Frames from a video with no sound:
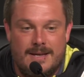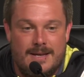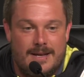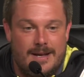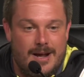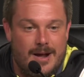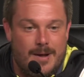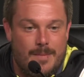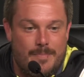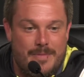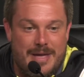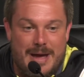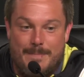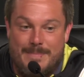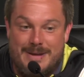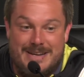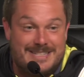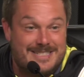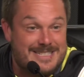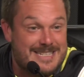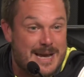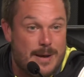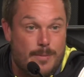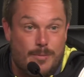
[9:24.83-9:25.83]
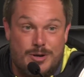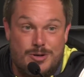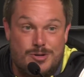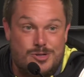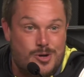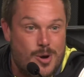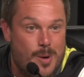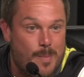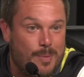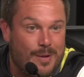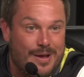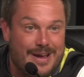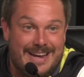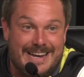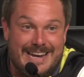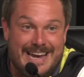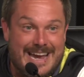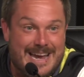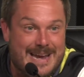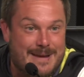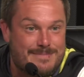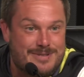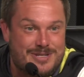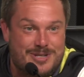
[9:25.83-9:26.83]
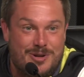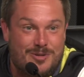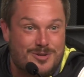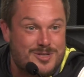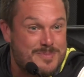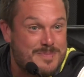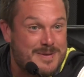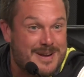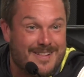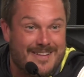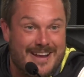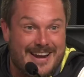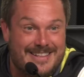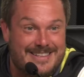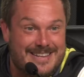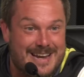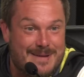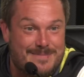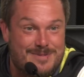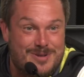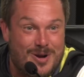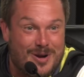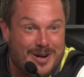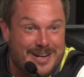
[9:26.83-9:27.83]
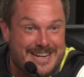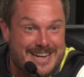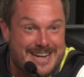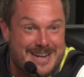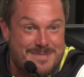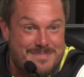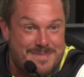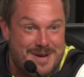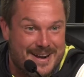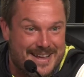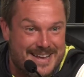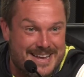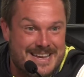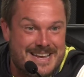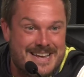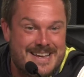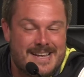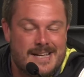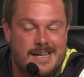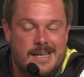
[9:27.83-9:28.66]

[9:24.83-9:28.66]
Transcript: That being said, when you start playing games, you don't spend a lot of time talking to anybody.